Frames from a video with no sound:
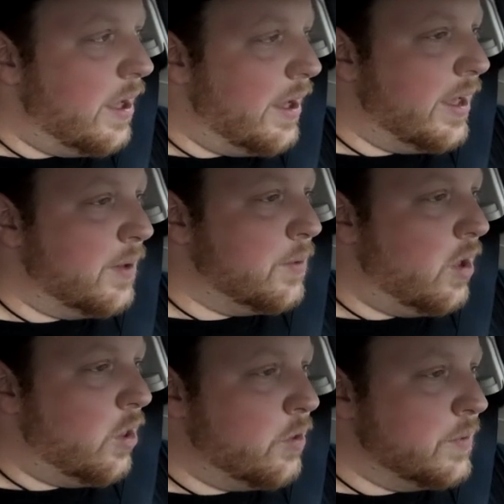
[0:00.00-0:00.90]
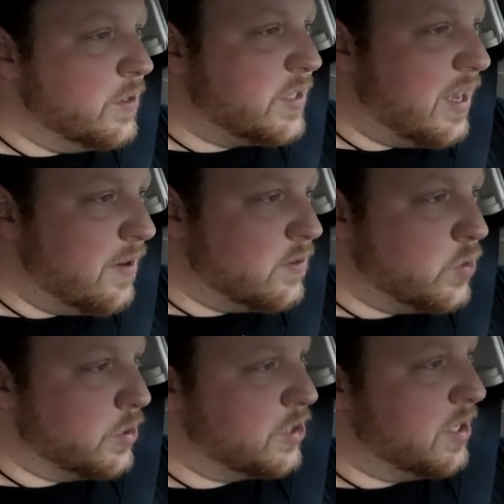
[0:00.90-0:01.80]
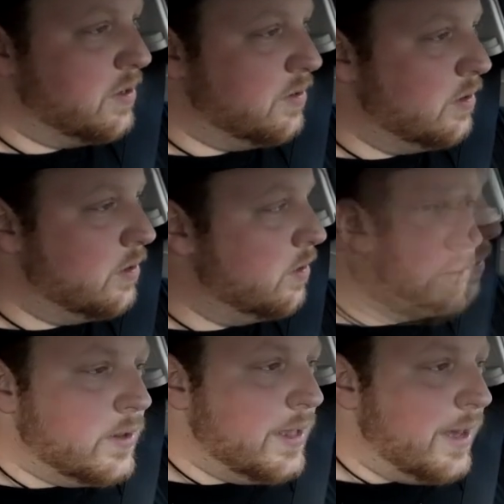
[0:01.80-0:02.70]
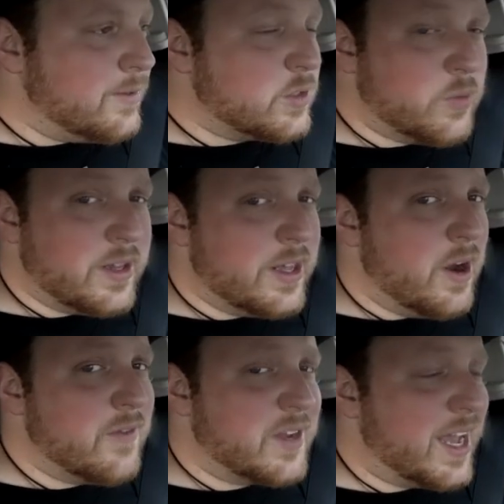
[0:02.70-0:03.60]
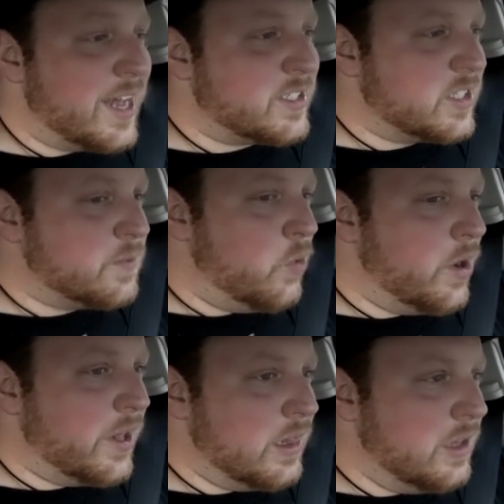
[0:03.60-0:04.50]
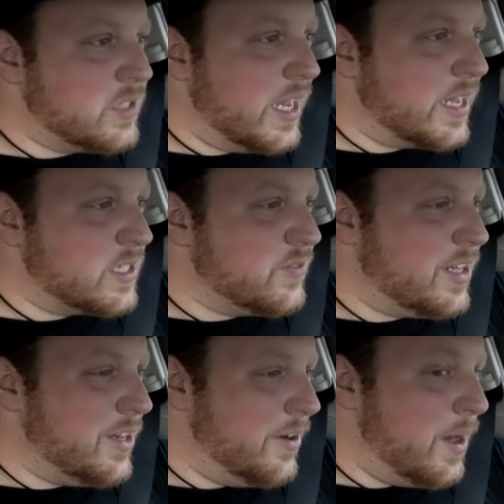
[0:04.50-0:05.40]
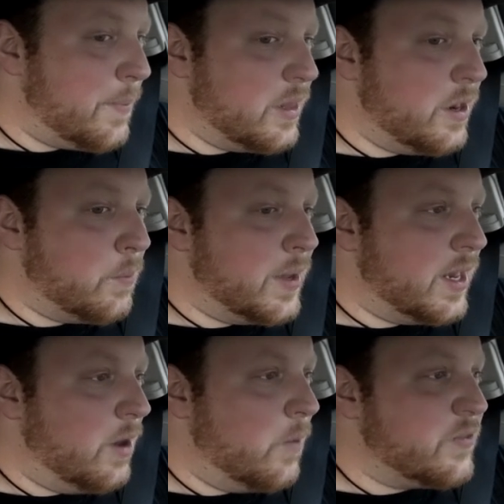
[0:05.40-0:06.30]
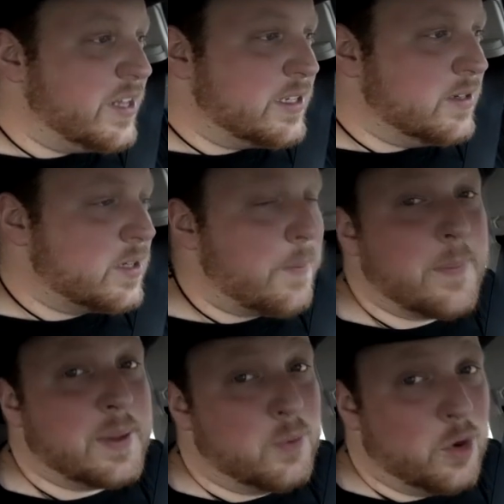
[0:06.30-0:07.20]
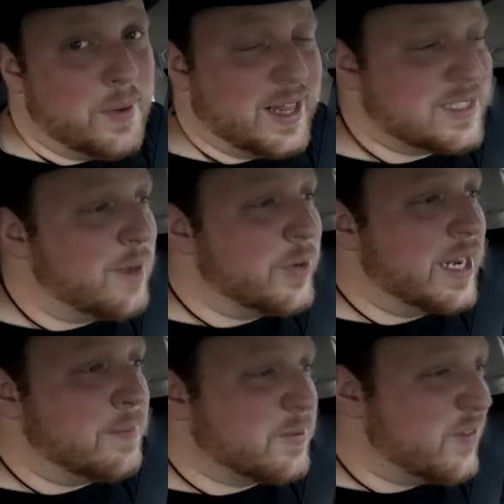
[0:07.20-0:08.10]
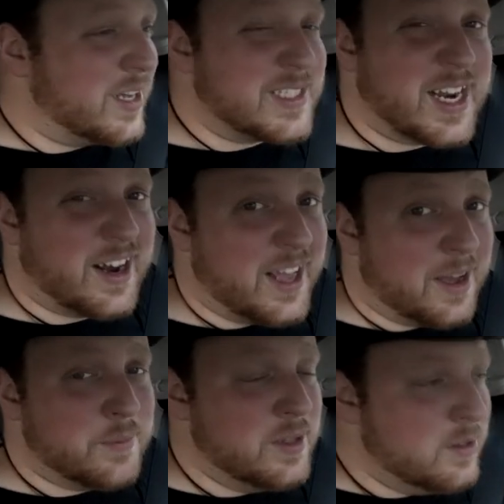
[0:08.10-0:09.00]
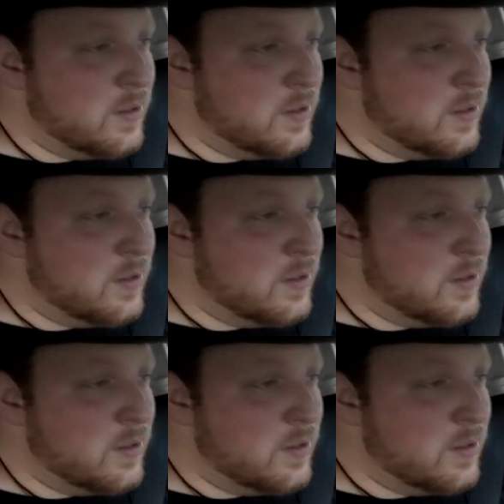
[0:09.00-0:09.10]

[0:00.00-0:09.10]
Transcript: I am almost out of Georgia. It was really overcast this morning. It looks like it's clearing up a little bit. Hopefully, it clears up a bit more by the time we get up to Fontana Dam.